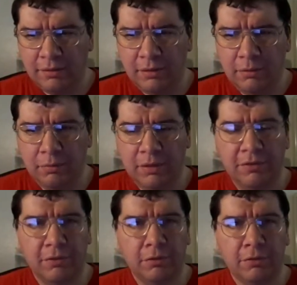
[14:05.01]
So when the
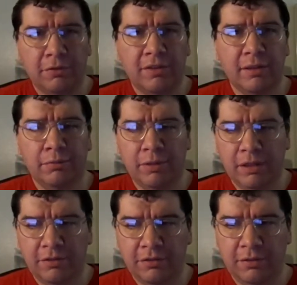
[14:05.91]
soldiers had
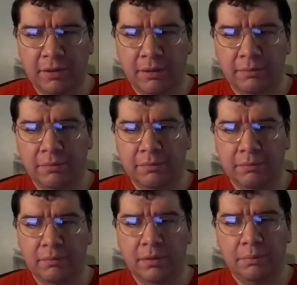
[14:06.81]
reached the
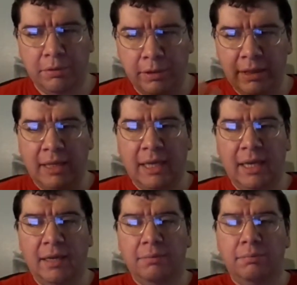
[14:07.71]
party
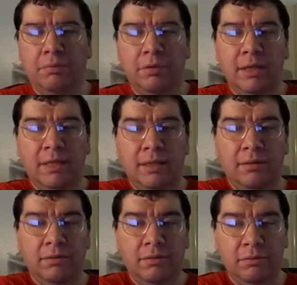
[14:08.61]
cave, Boyd
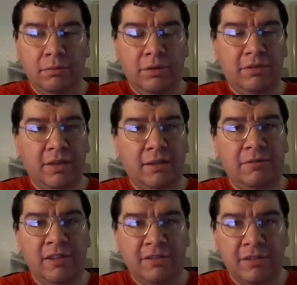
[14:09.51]
and Rich had
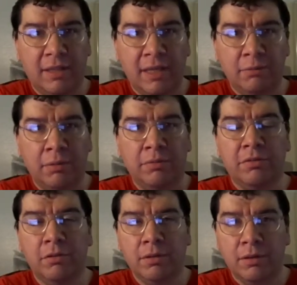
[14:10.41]
investigated what was
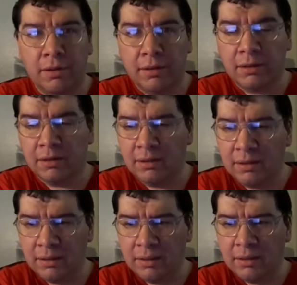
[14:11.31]
going on,
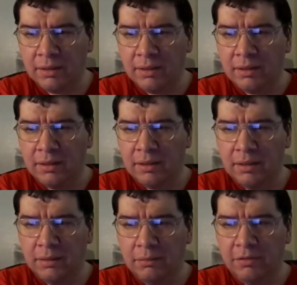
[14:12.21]

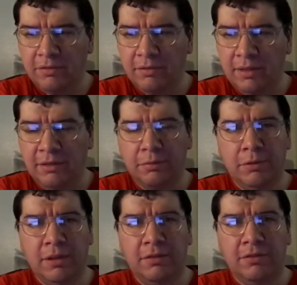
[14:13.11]
which that's
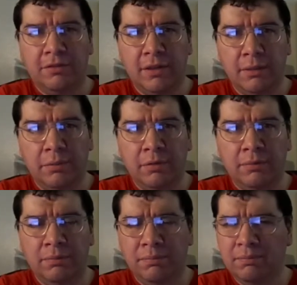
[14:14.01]
where they
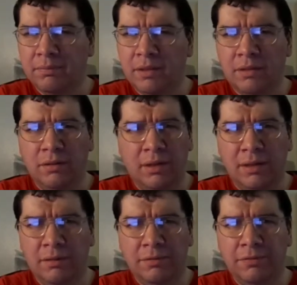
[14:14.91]
discovered a
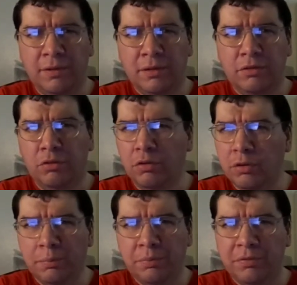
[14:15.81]
lot of
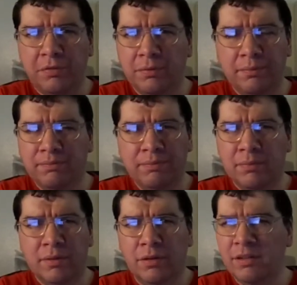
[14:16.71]
corpses,
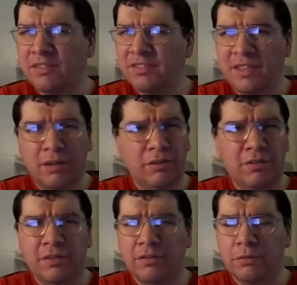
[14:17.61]
all these
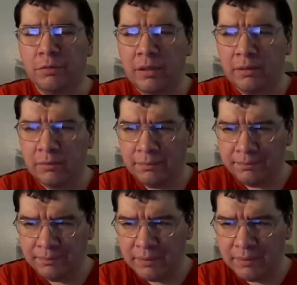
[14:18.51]
skeletons around.